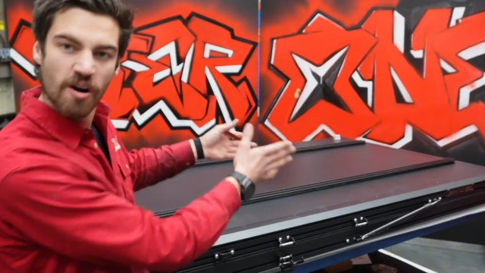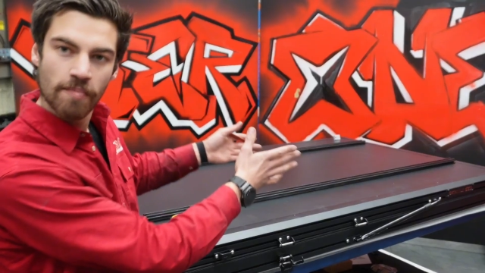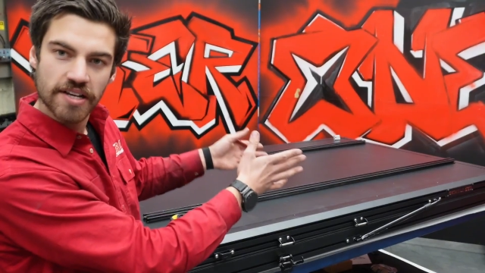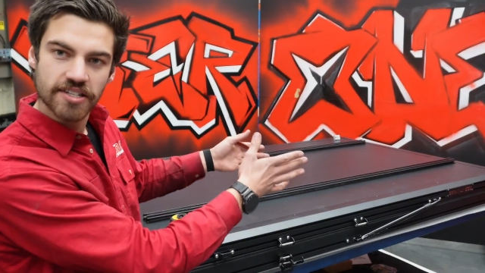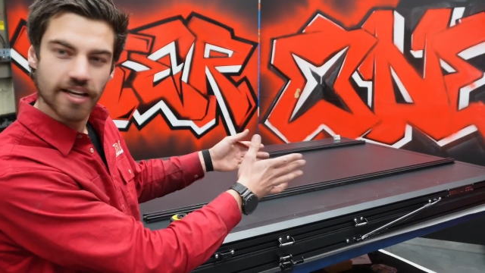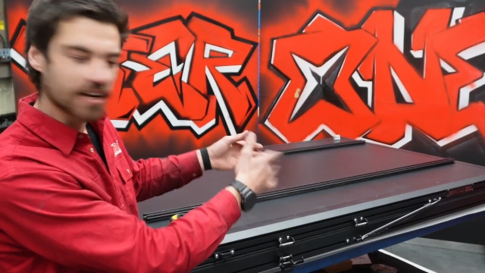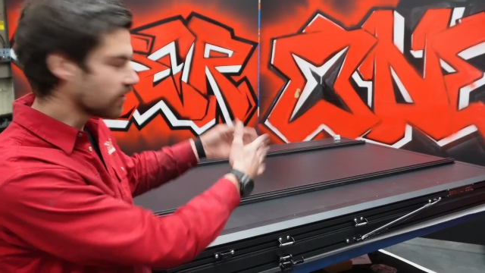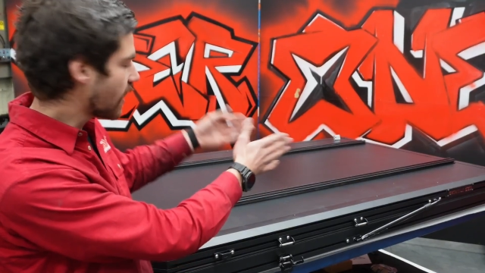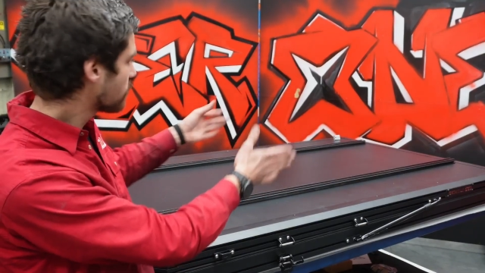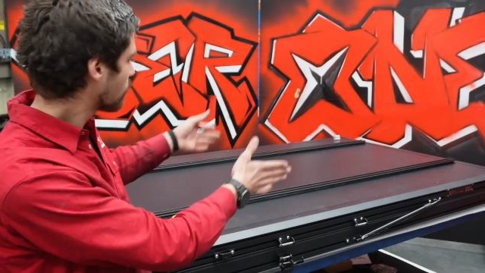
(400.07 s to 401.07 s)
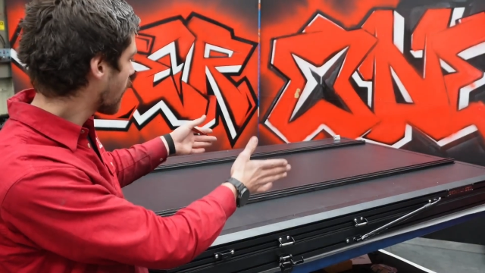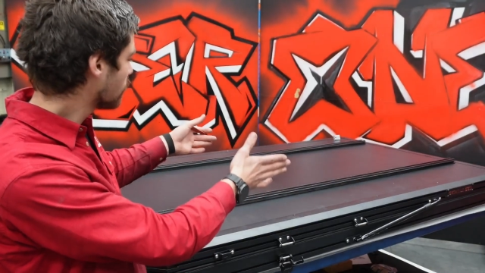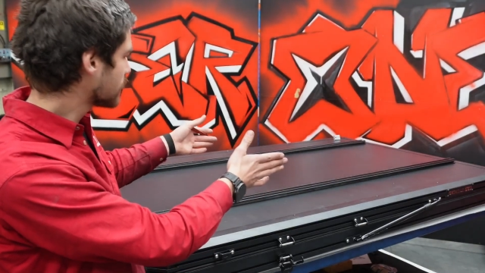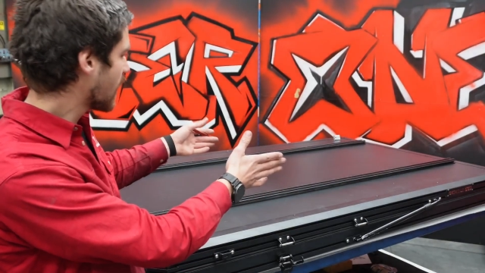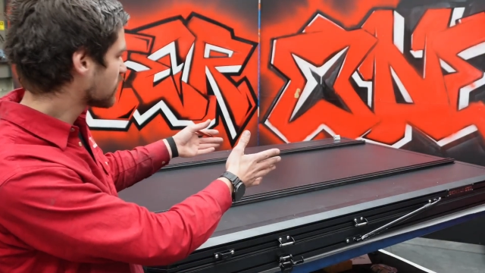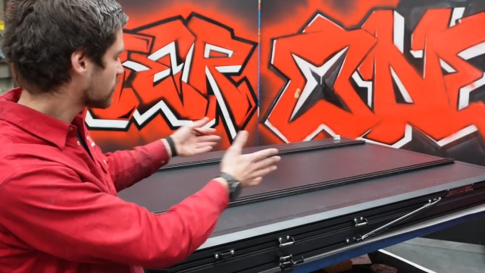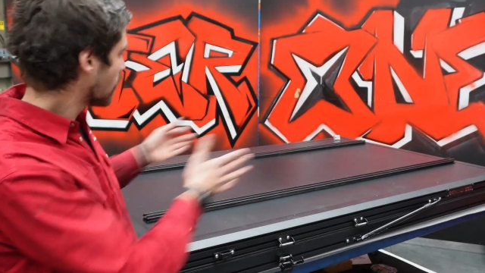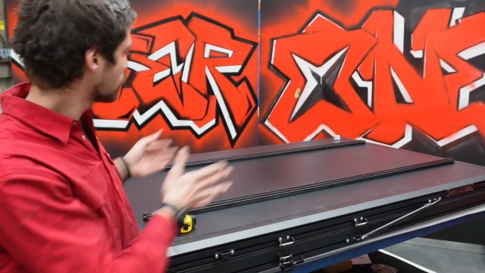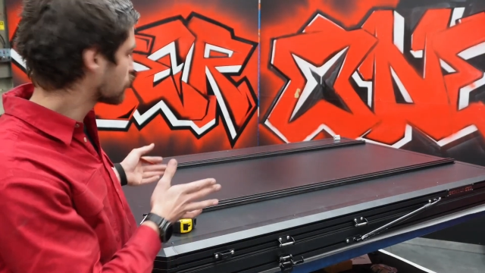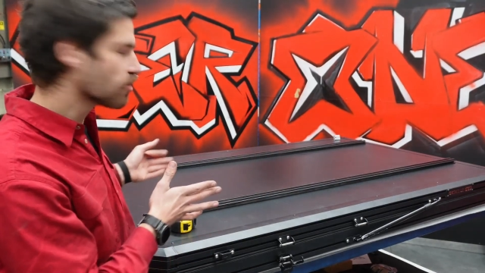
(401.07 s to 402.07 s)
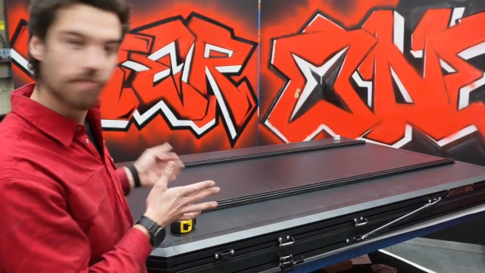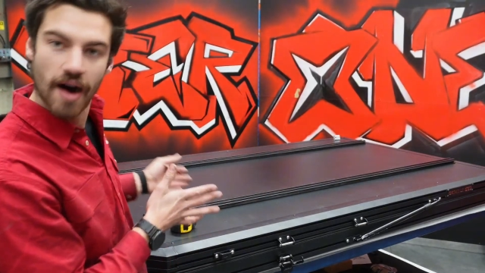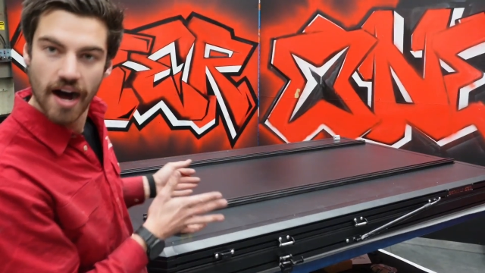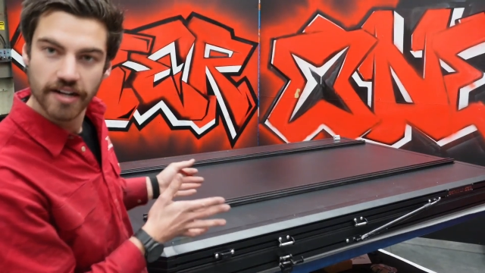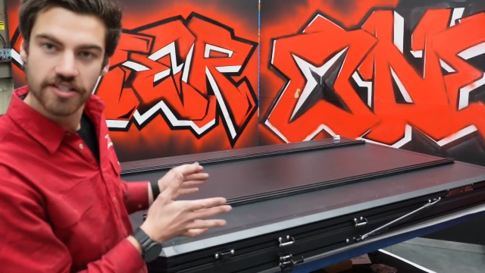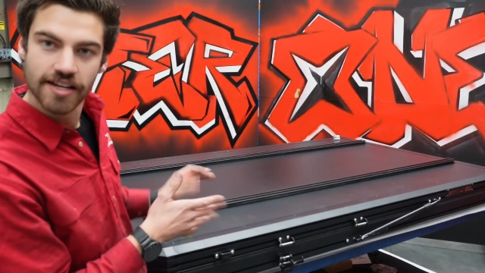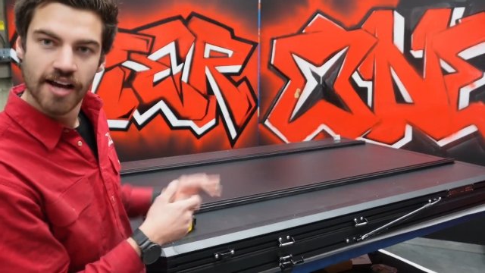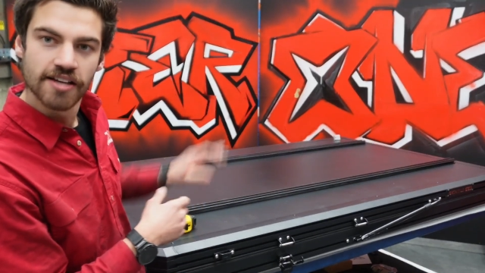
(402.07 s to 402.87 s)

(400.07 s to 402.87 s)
I'm basically going to lay the rails out to those 2 marks,